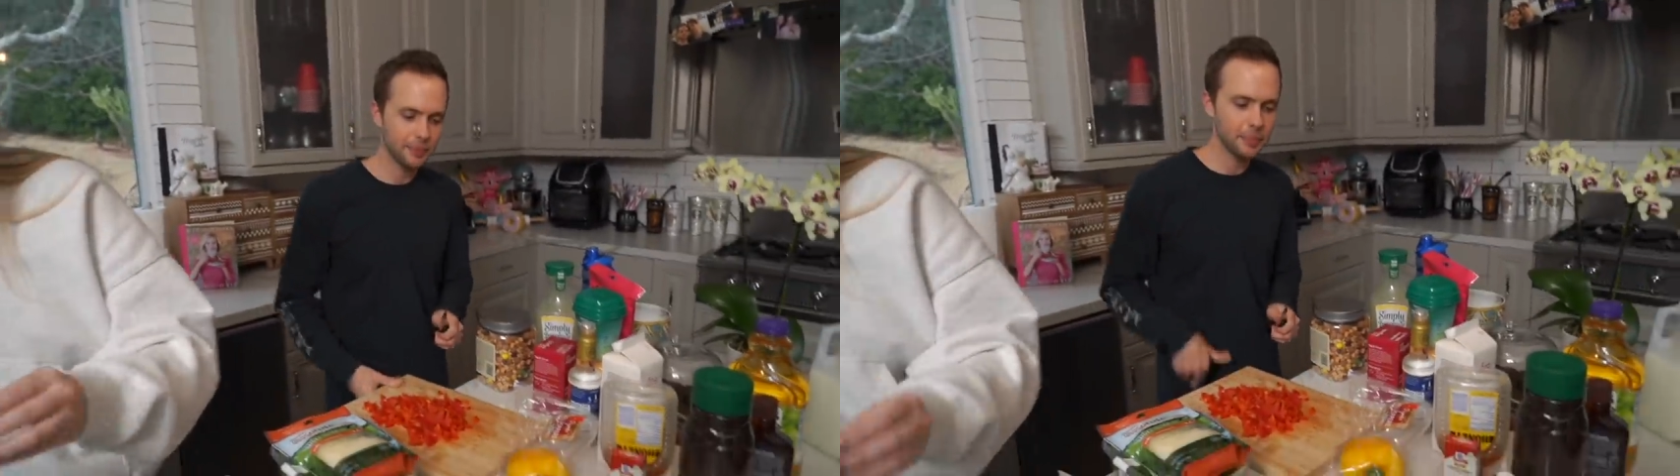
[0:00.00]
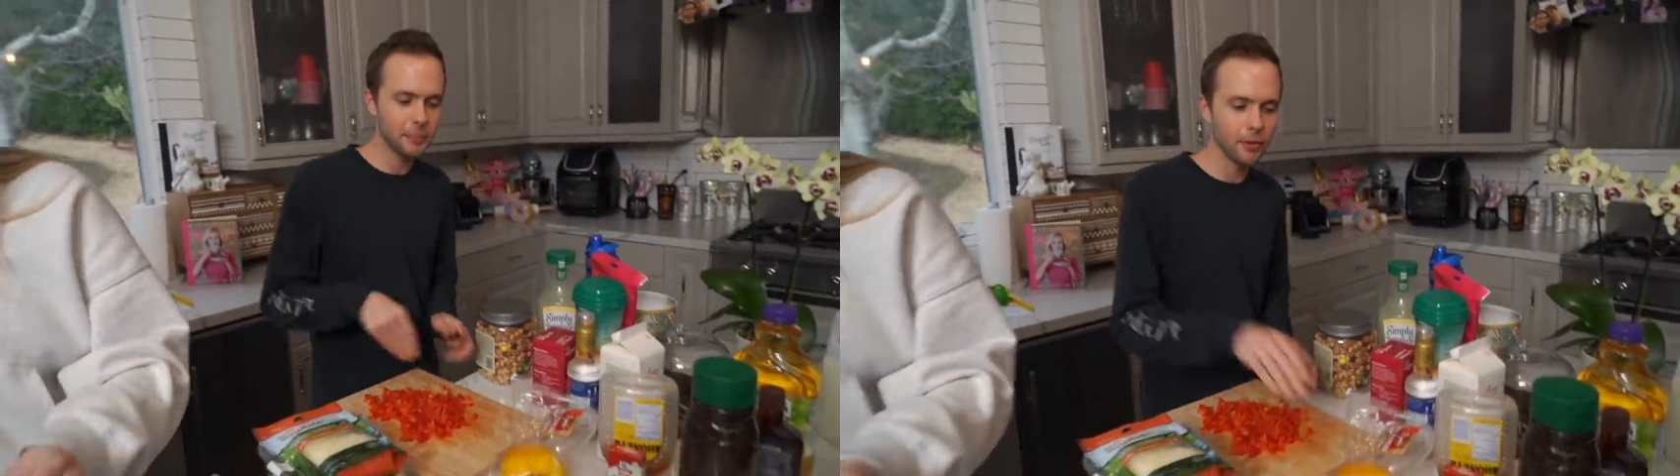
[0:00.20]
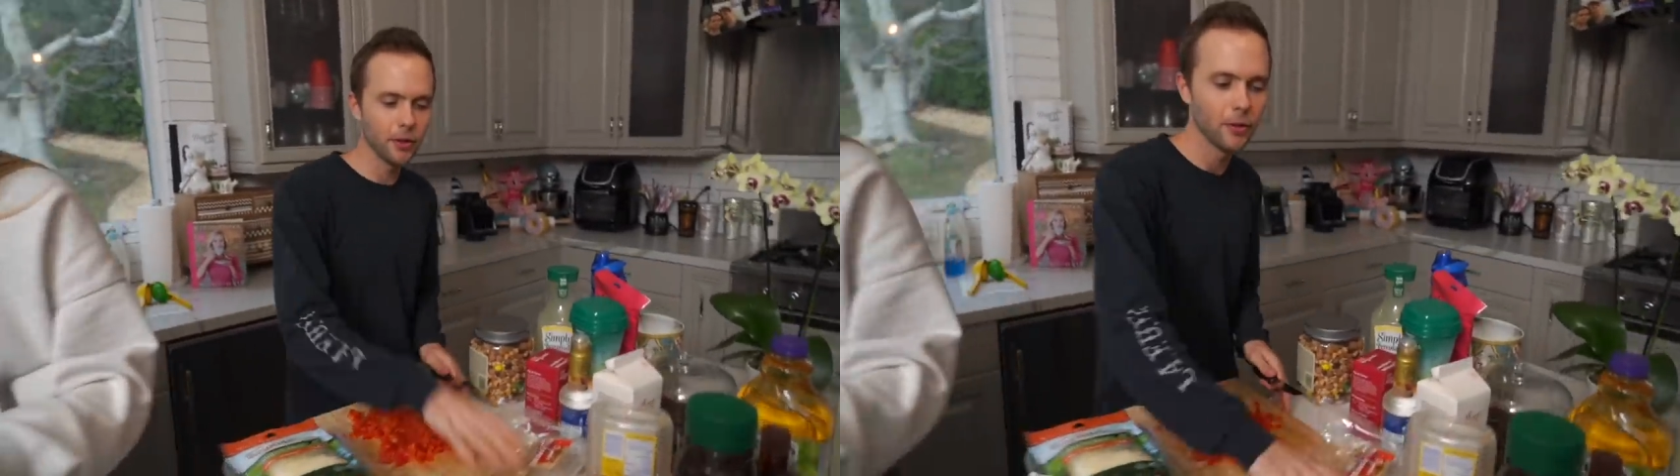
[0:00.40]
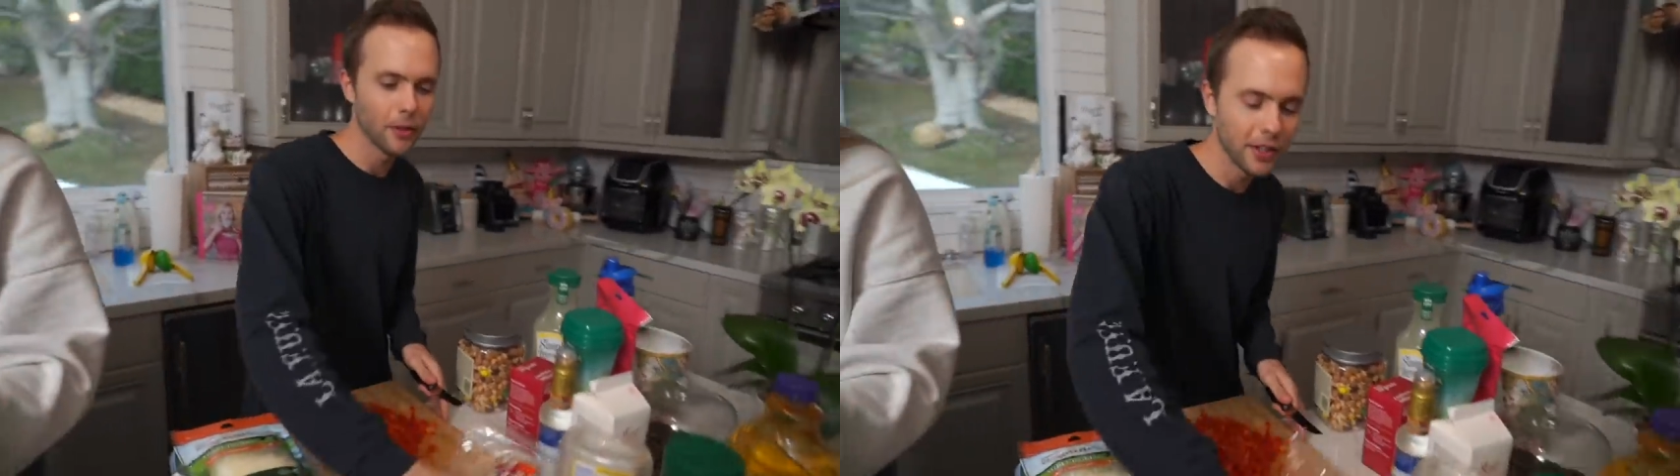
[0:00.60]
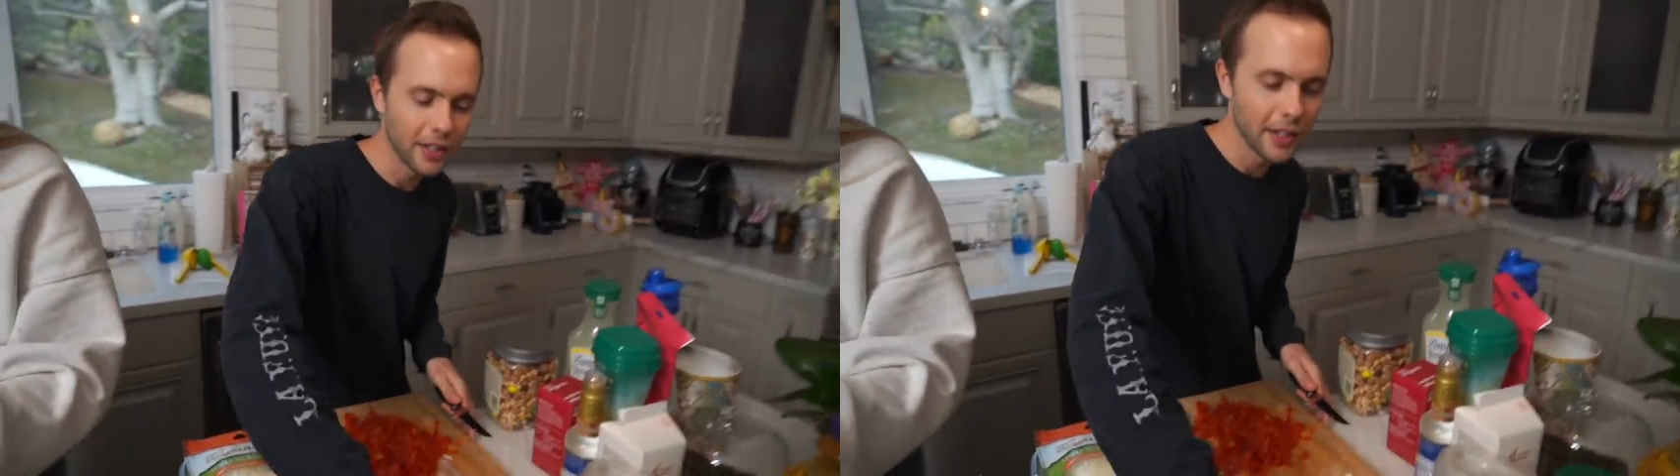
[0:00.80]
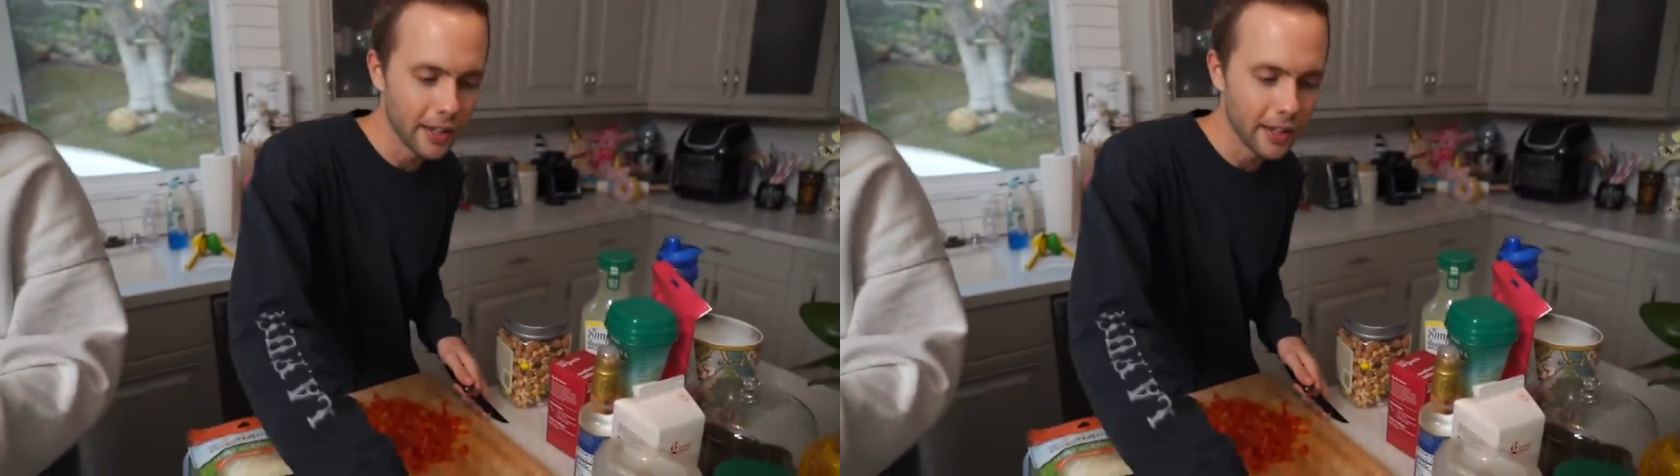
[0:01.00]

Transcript: People are really